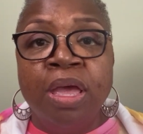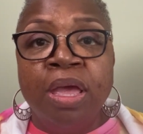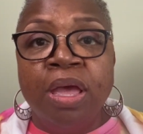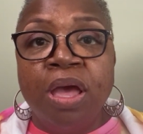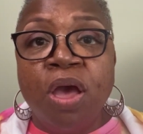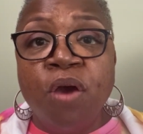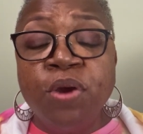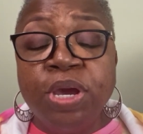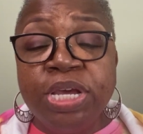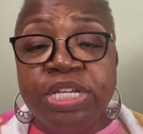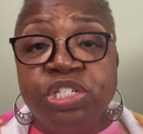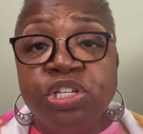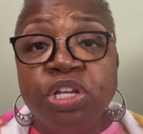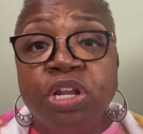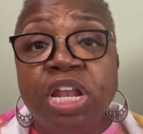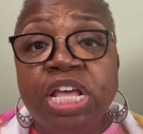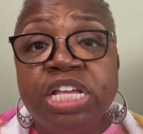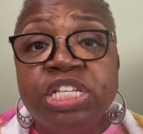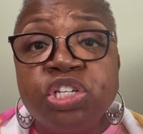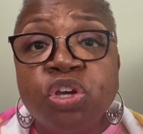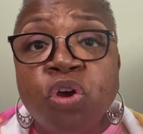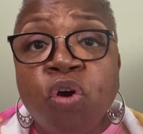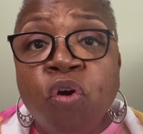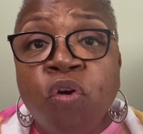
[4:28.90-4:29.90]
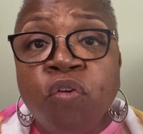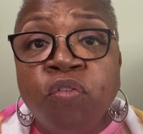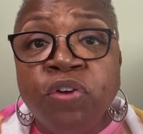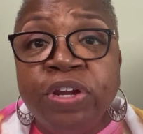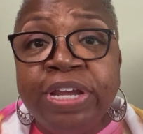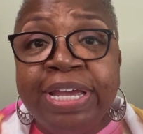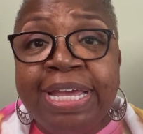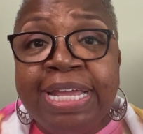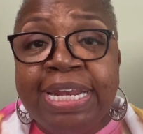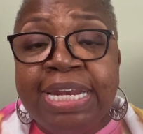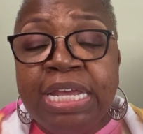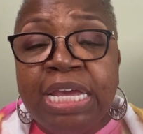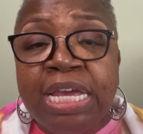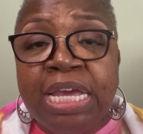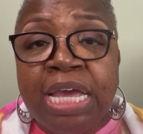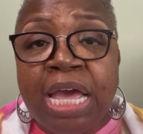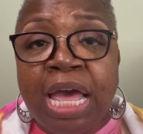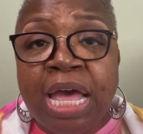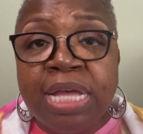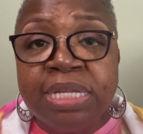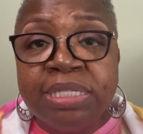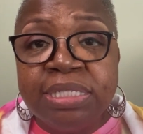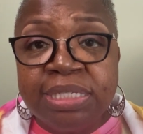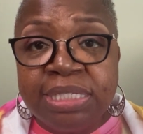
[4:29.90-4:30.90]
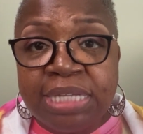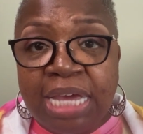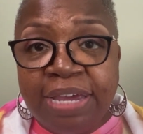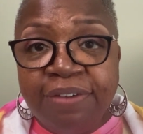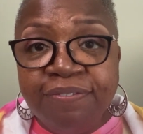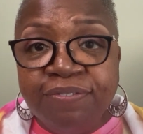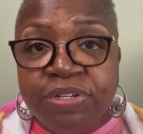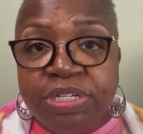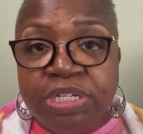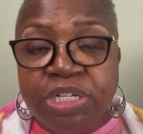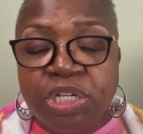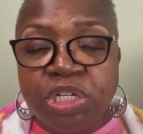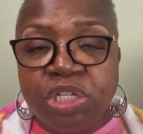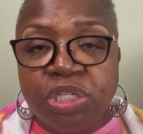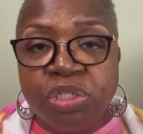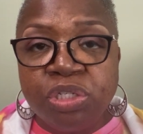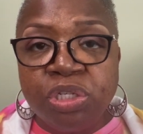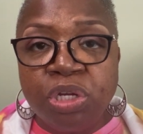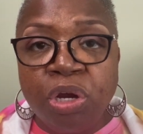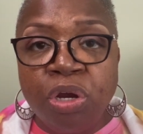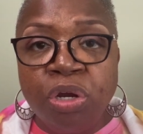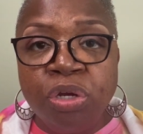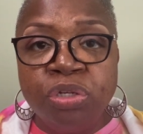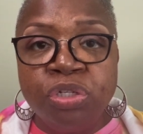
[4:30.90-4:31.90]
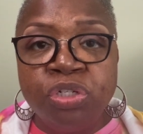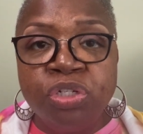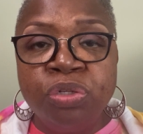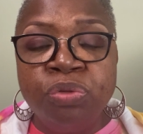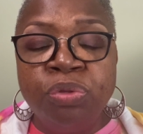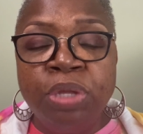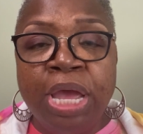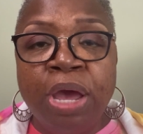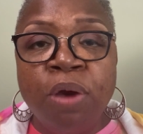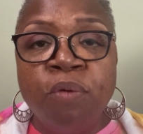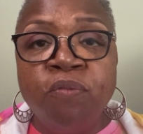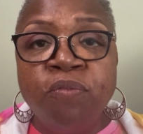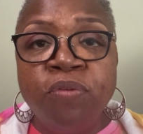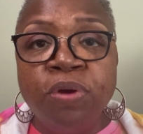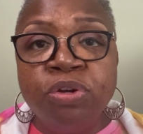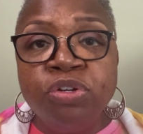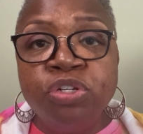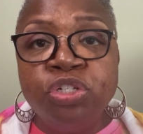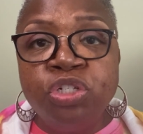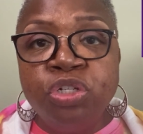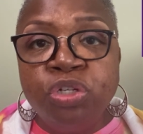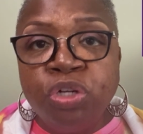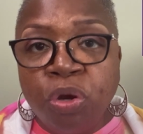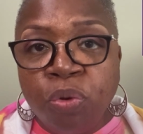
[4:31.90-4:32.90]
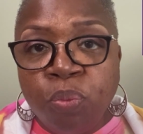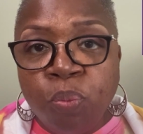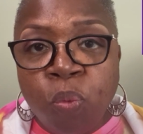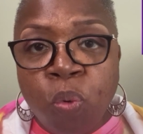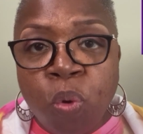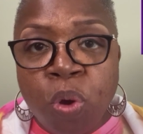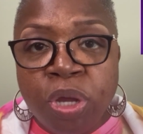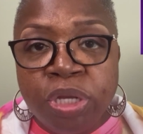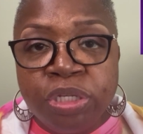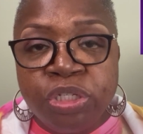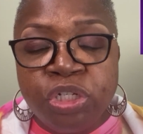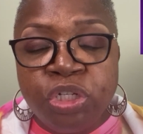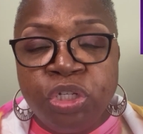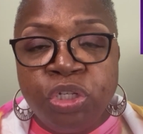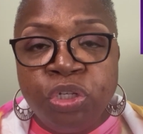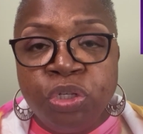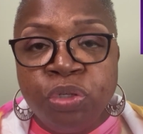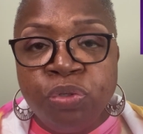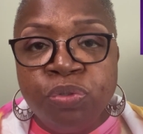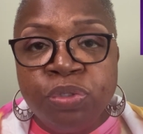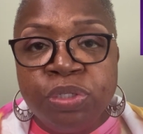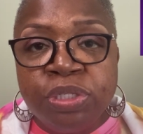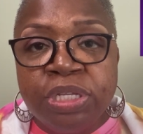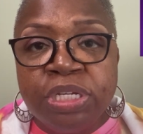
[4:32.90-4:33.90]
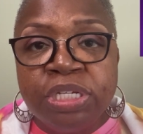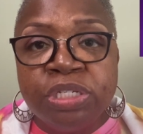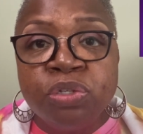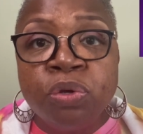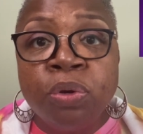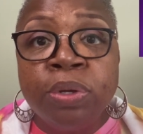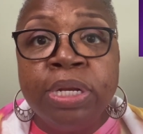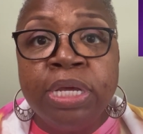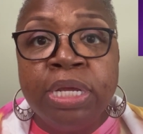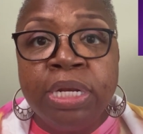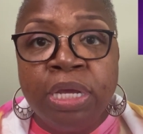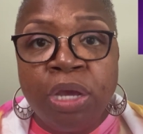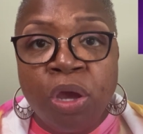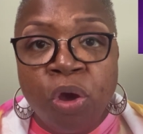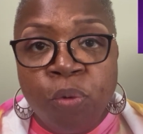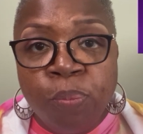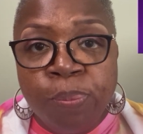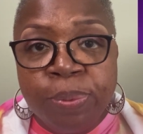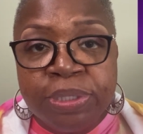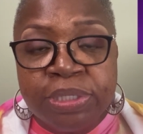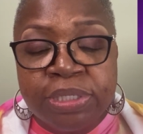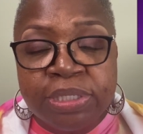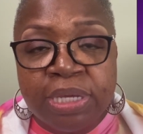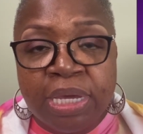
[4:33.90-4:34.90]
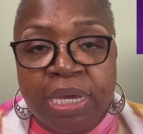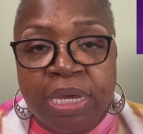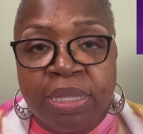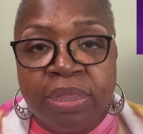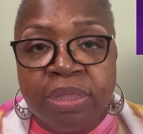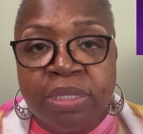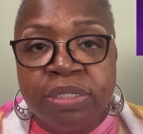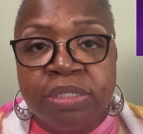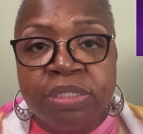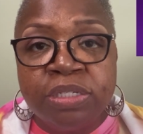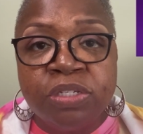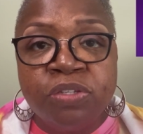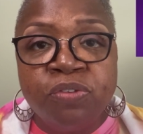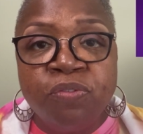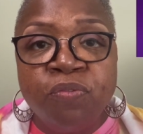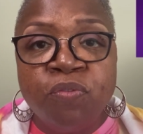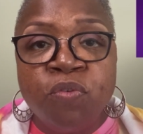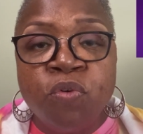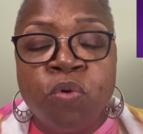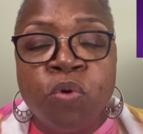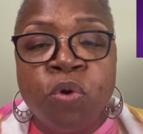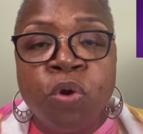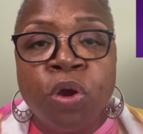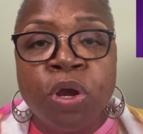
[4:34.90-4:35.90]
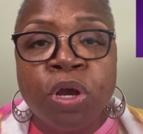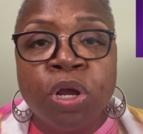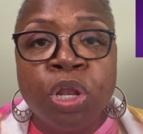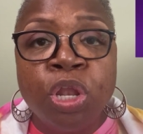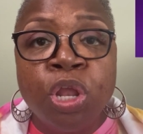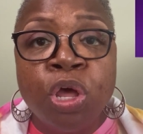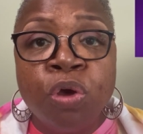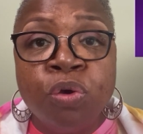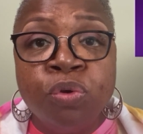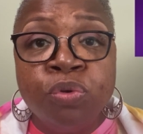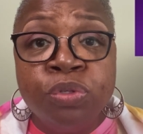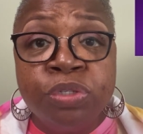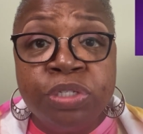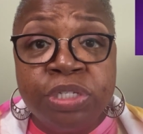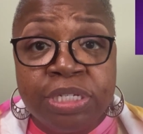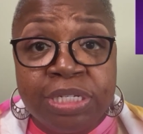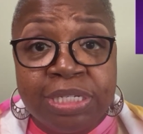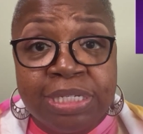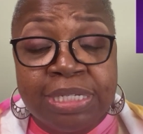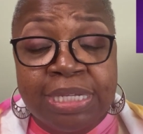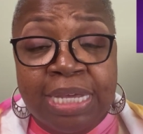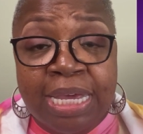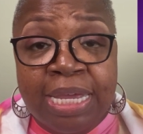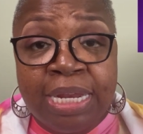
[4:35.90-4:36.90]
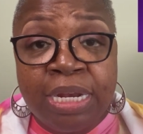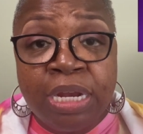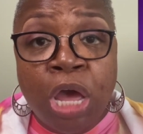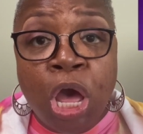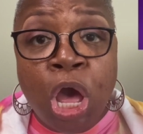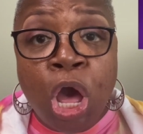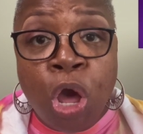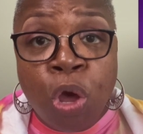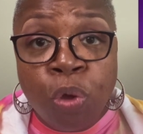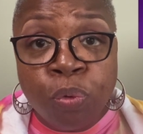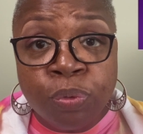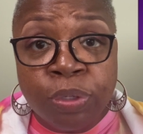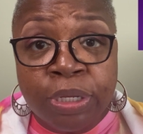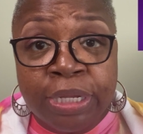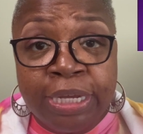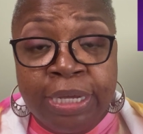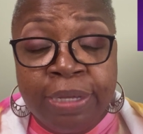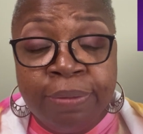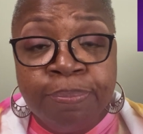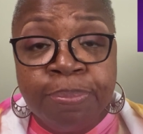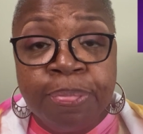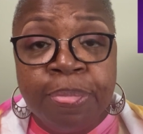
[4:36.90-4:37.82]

Okay, so let's go over any safety concerns. Now, first, you don't want to use this on any open skin. This is for closed skin only.